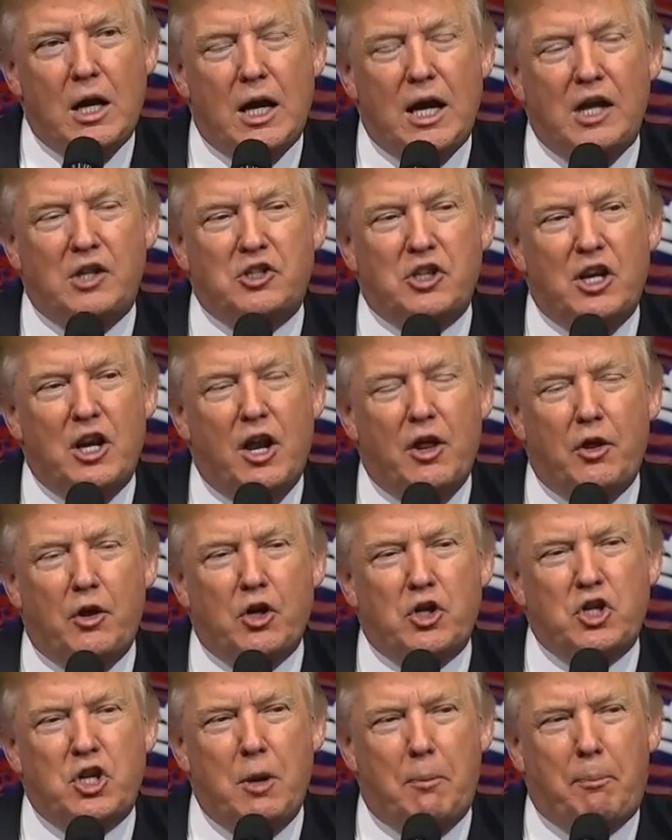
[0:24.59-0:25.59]
It's
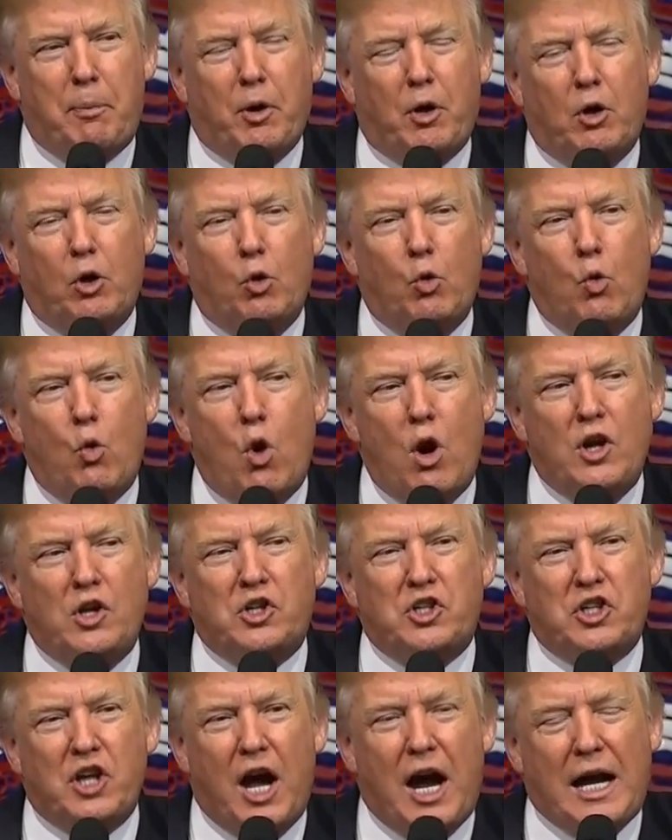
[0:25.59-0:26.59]
another typical one
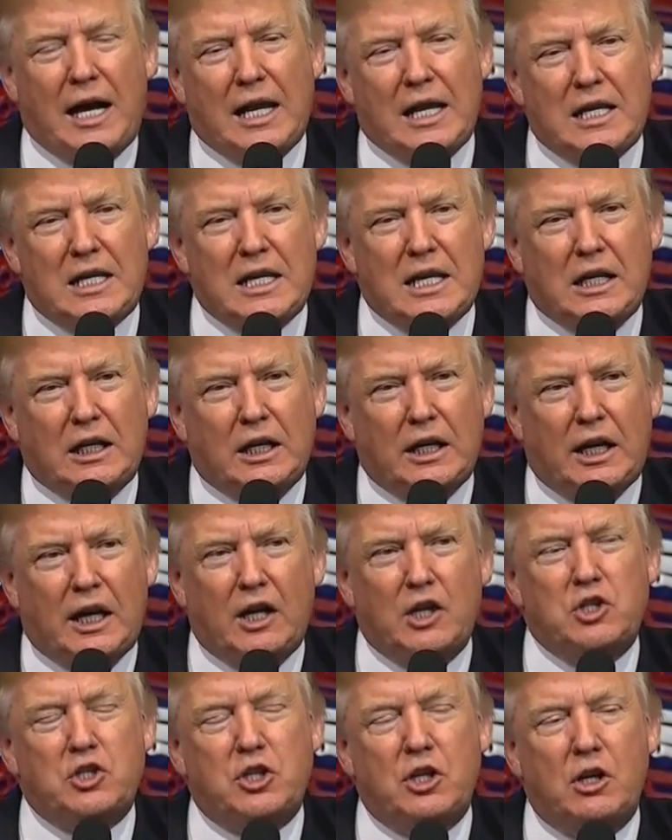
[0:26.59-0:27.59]
sided deal
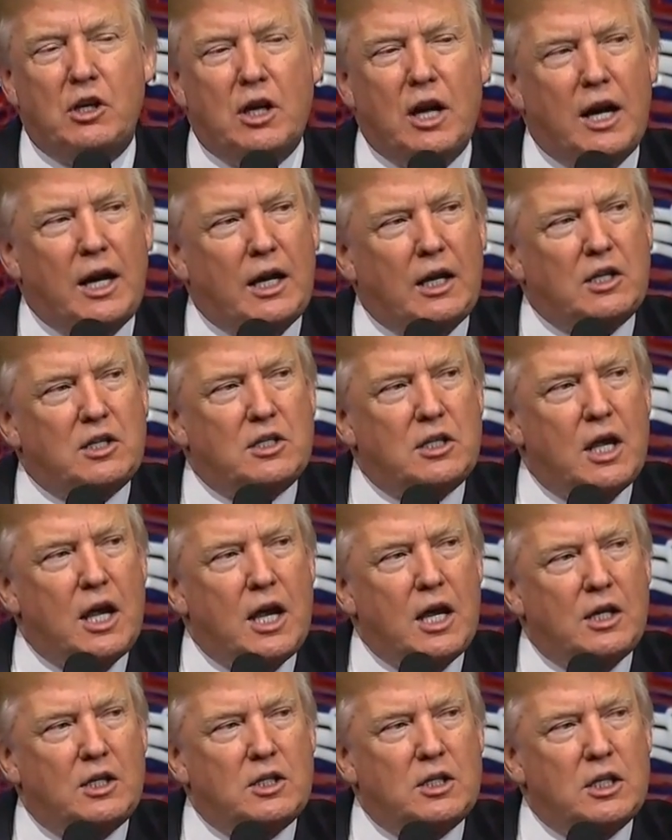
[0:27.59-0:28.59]
against the United
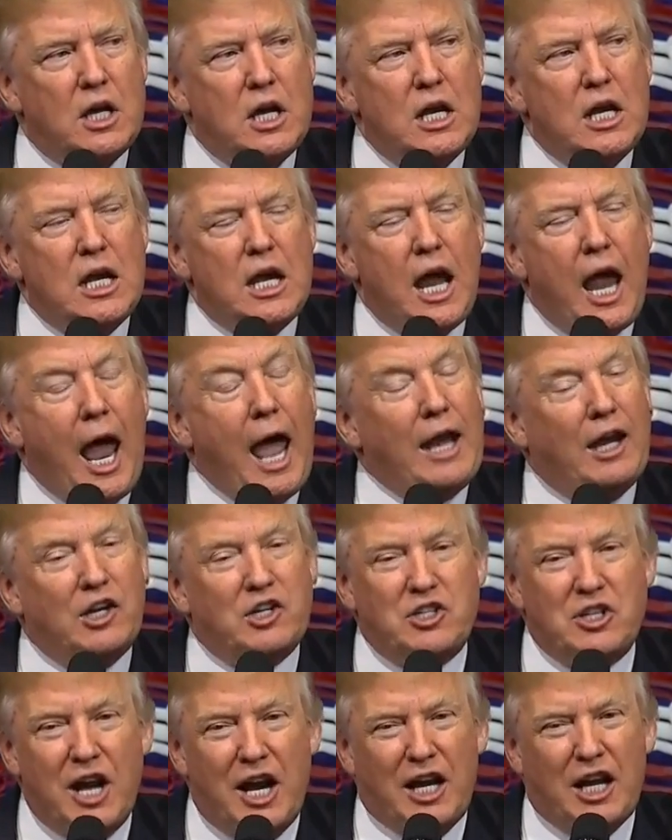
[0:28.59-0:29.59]
States and
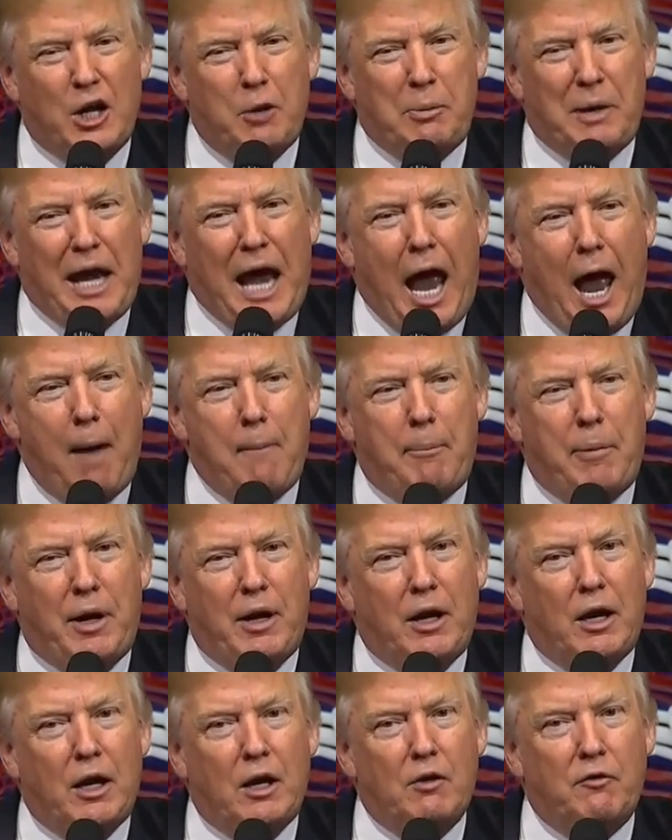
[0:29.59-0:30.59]
it's not going to be
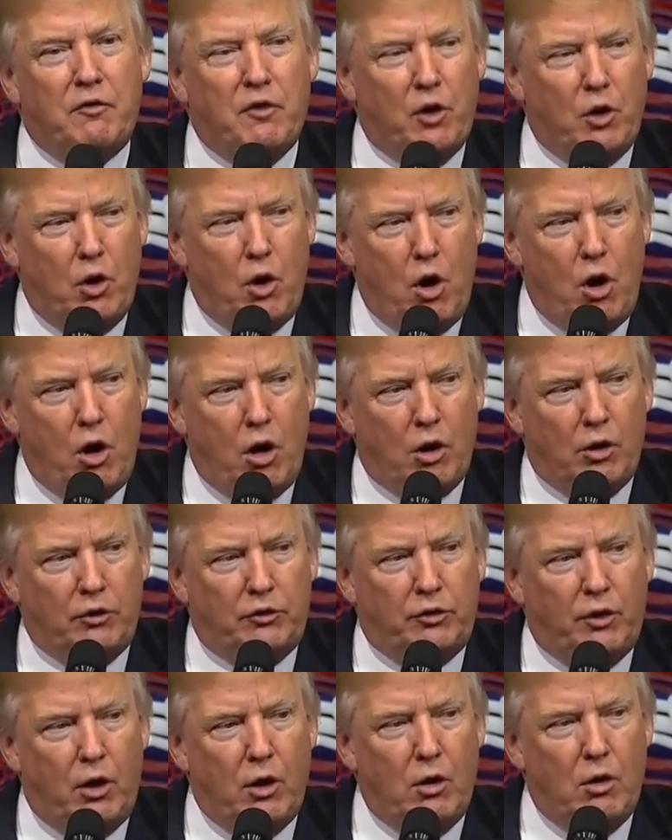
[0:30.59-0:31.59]
happening for long.
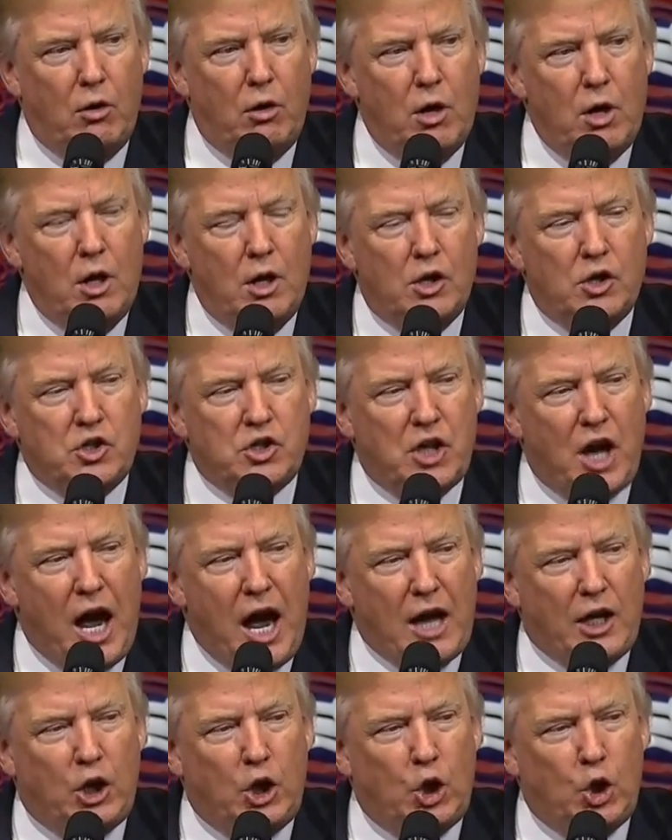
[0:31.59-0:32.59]
So,
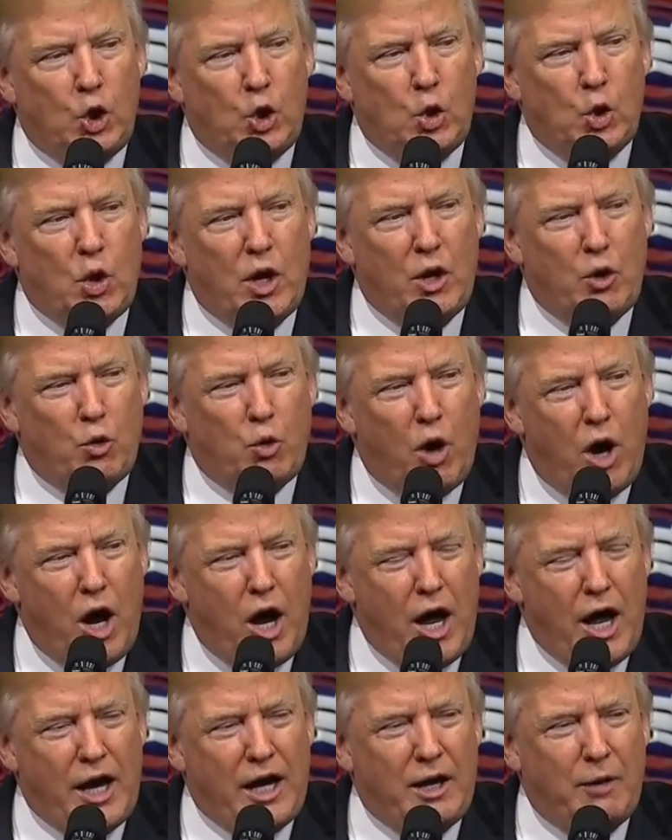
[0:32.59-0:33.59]
Scott, you and
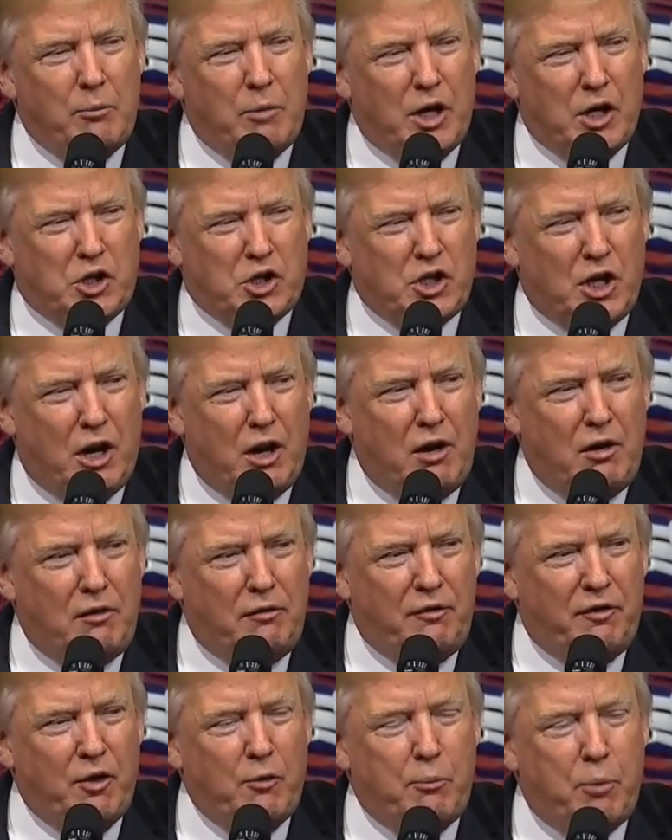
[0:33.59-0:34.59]
Ron and
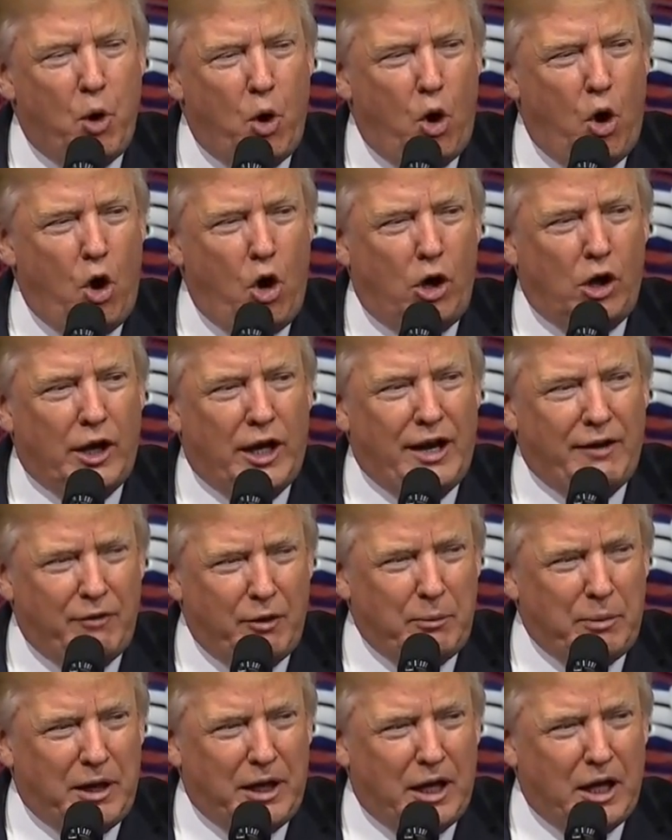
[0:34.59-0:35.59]
myself and Paul and
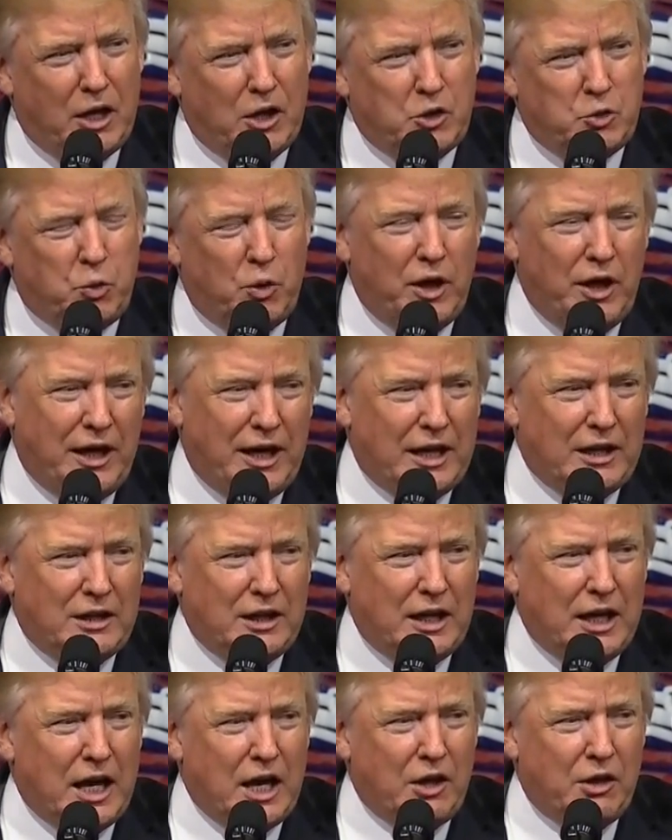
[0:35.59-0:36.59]
everybody else, we're going to get
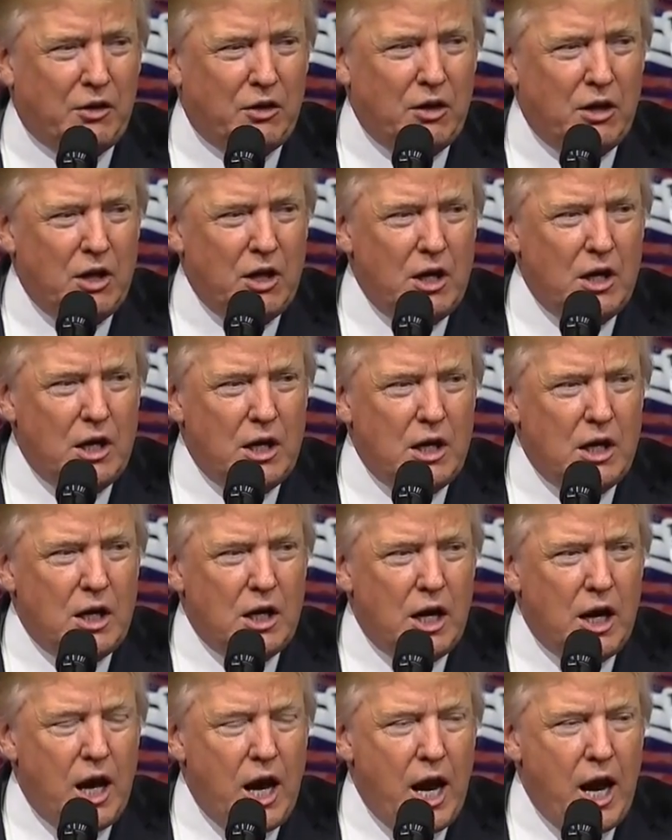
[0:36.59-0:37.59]
together
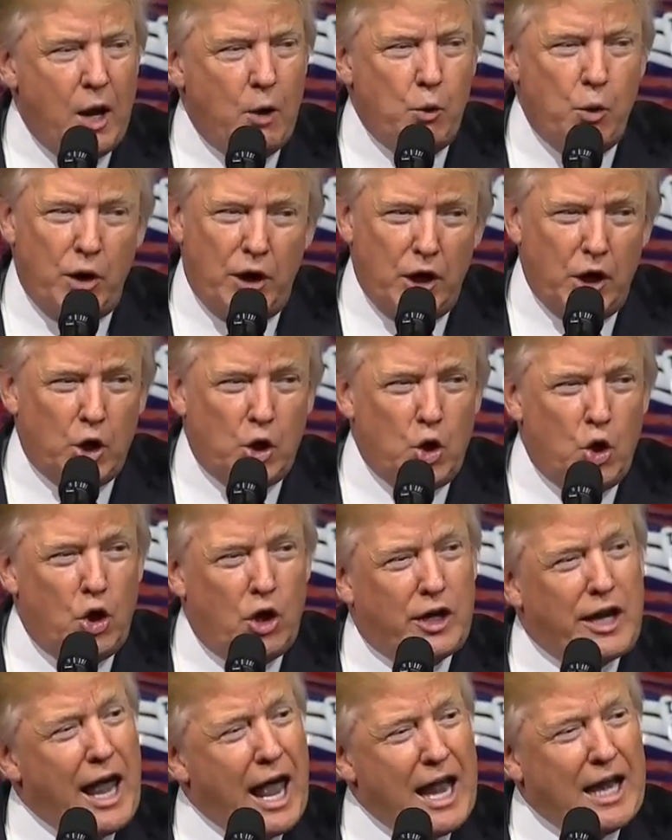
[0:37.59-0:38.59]
and we're going to
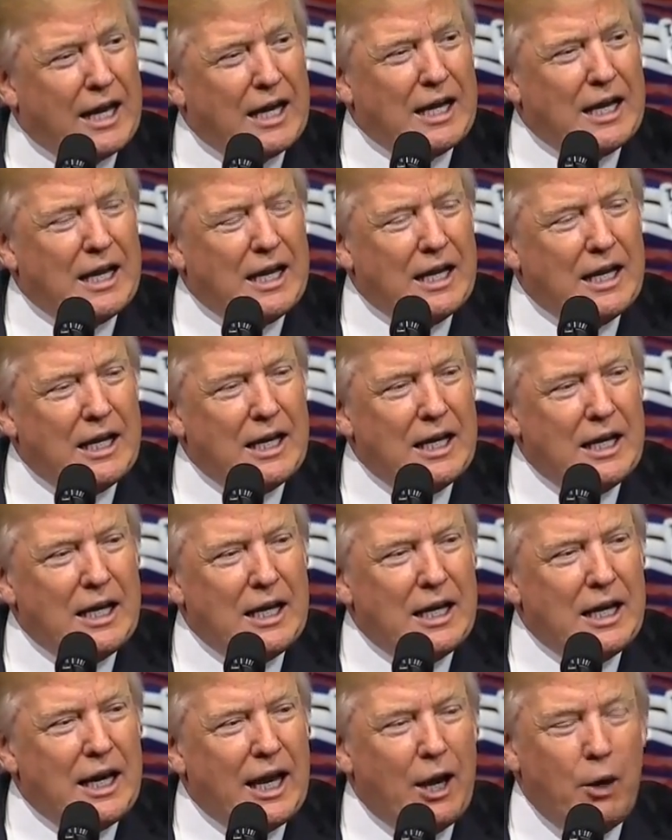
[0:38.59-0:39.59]
call Canada
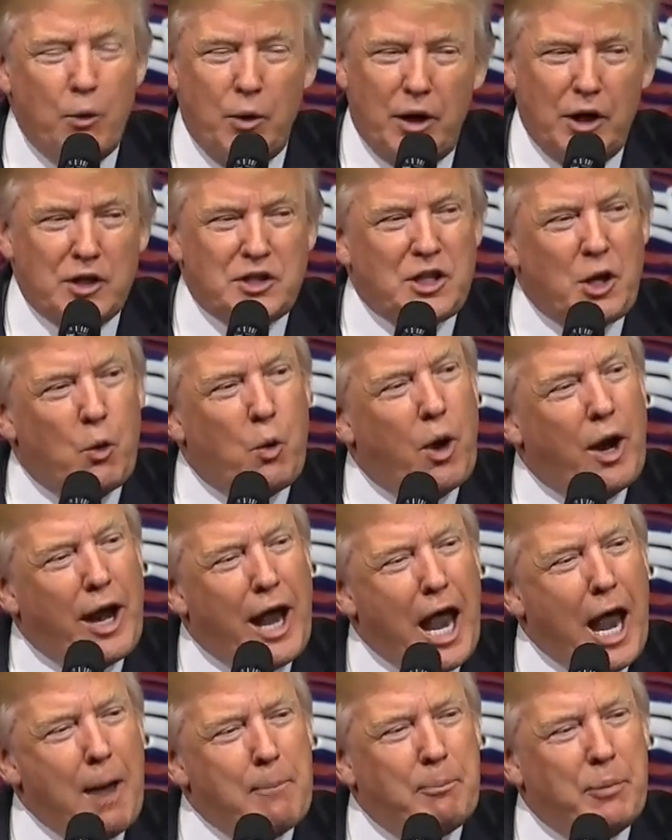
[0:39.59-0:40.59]
and we're going to say, What
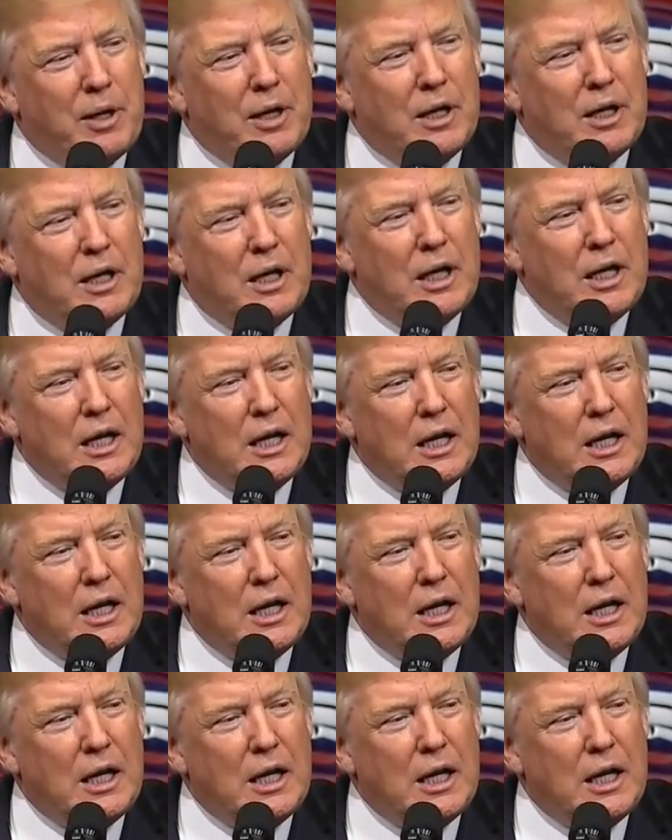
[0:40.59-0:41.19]
happened?